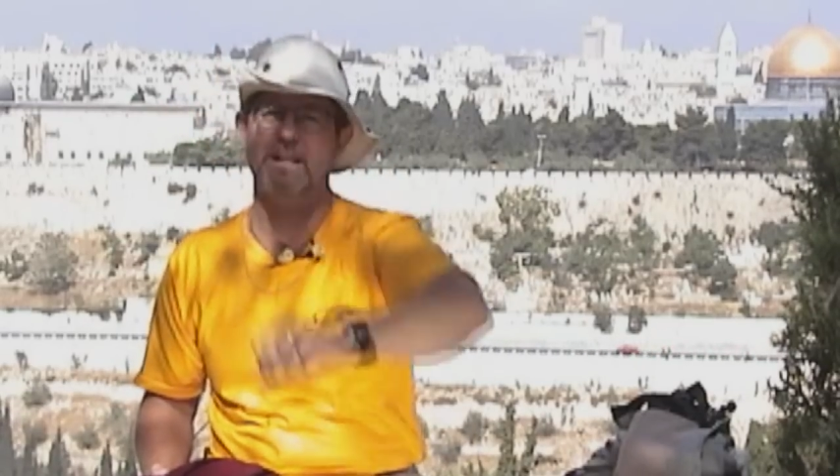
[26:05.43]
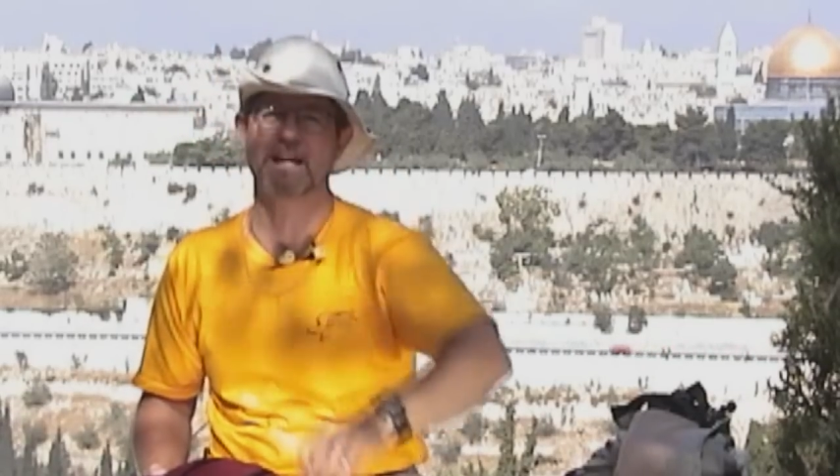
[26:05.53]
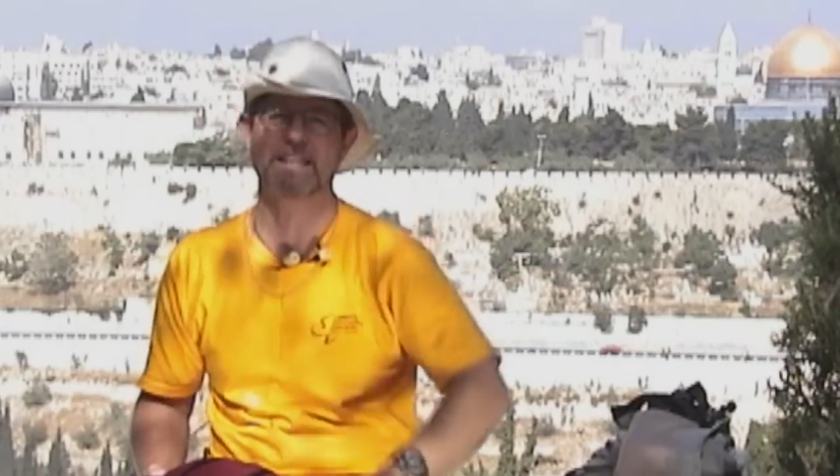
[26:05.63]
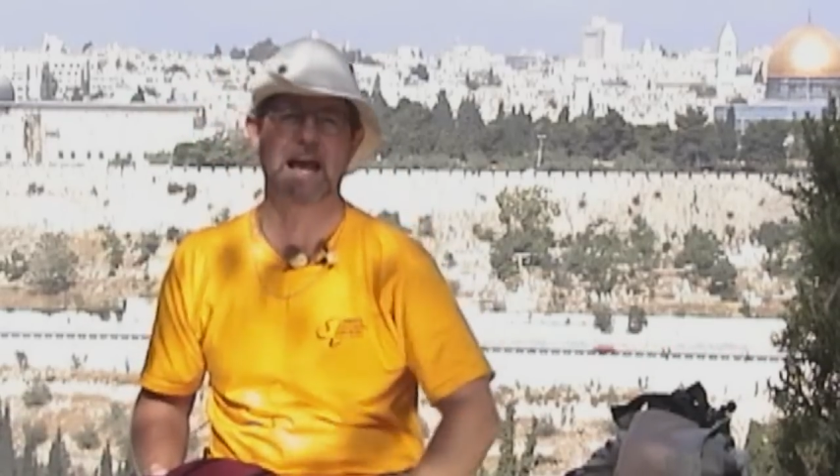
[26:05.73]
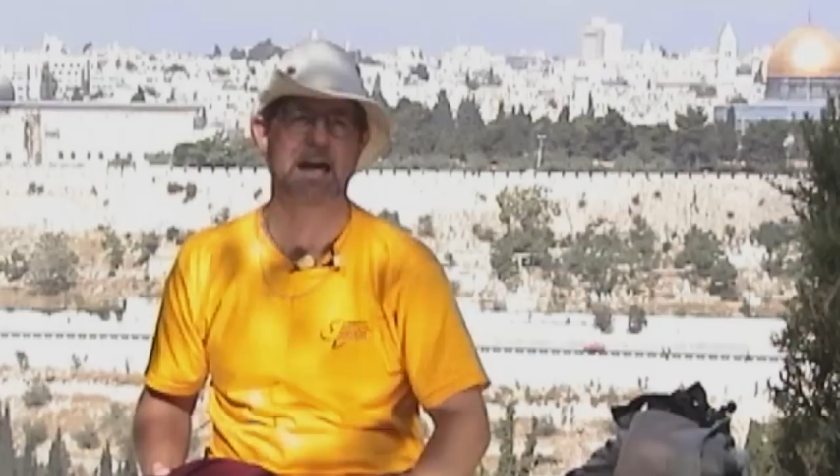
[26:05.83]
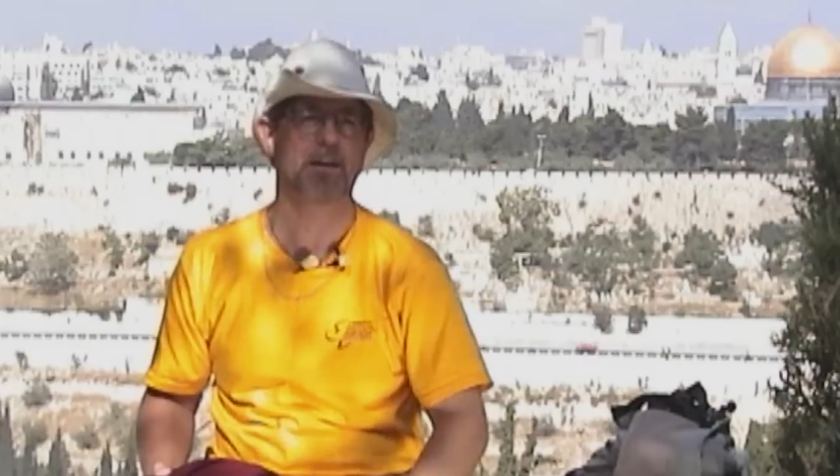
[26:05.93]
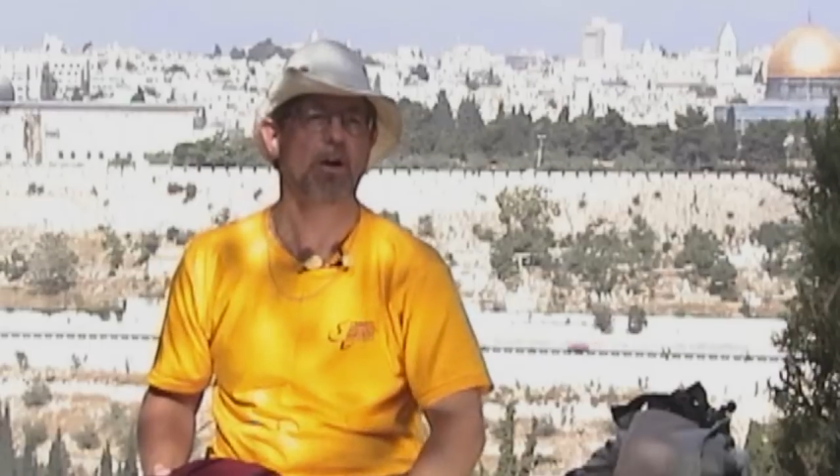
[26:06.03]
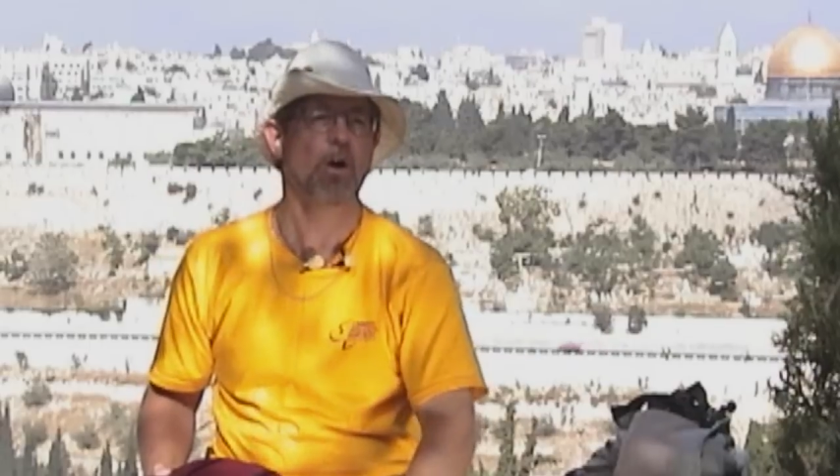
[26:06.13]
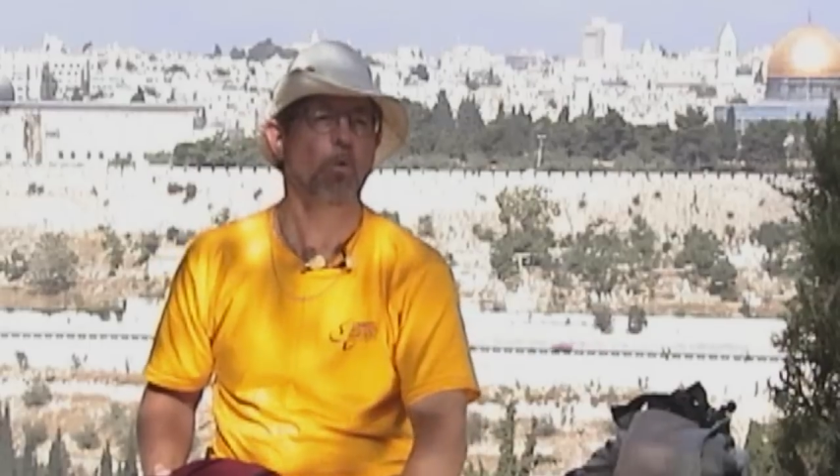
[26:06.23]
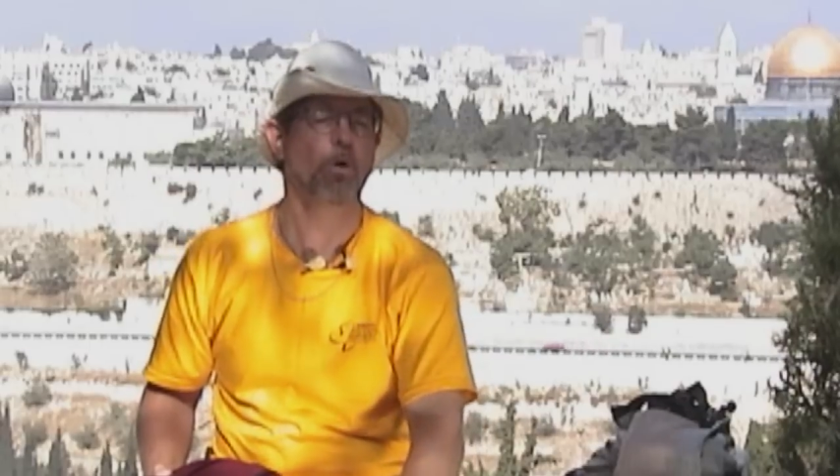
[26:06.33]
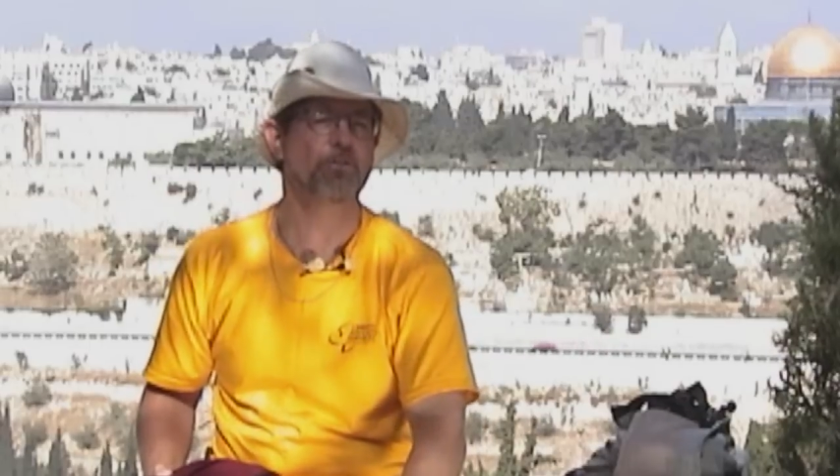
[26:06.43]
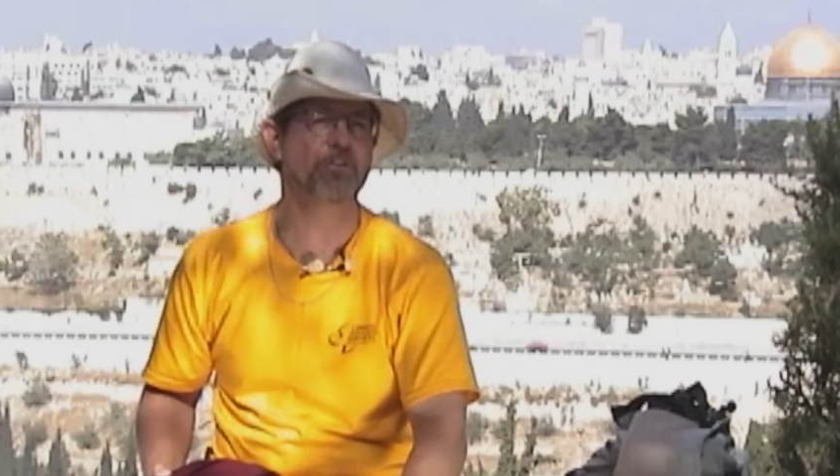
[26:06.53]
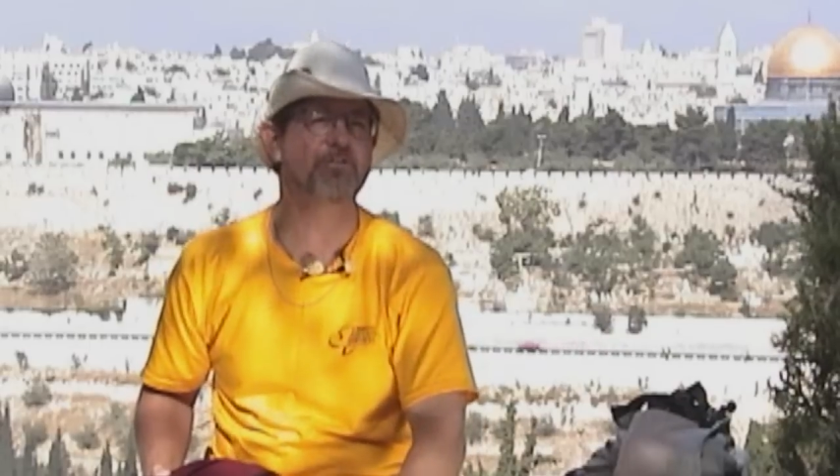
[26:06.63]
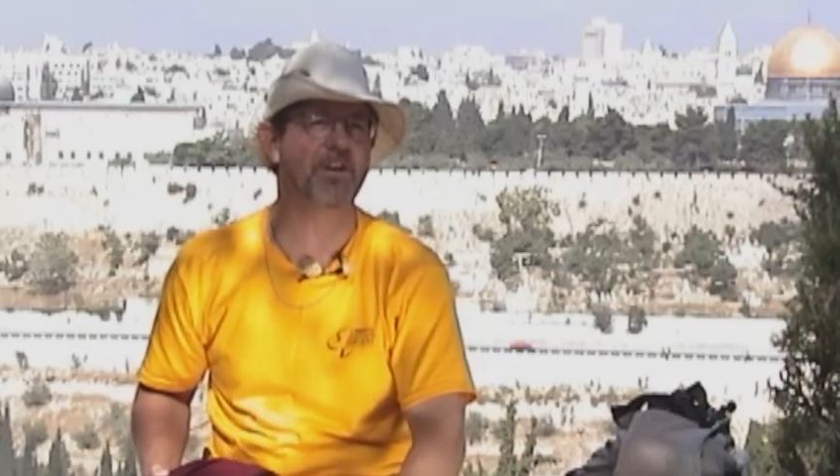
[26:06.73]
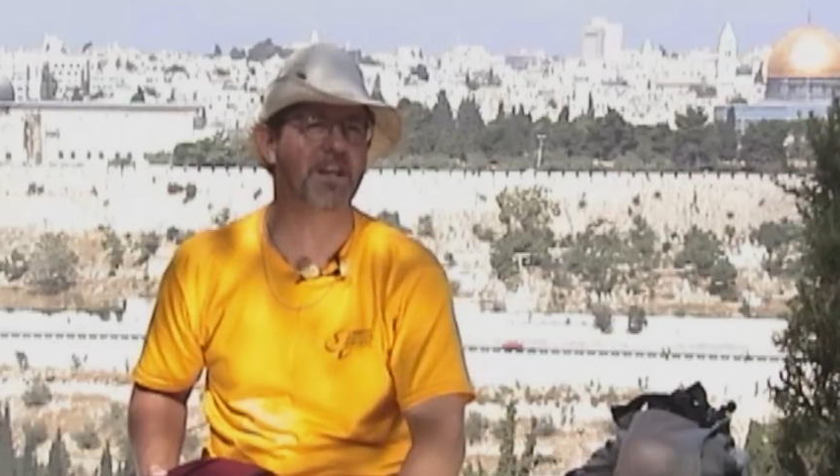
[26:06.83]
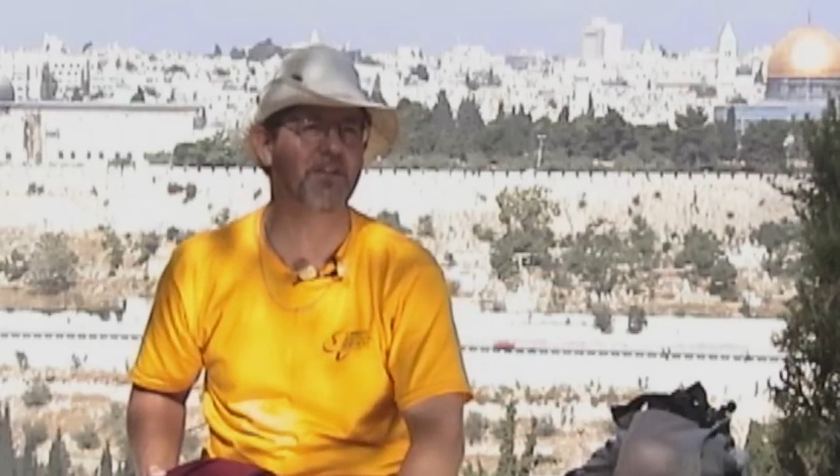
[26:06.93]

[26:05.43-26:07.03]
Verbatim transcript: like that was the city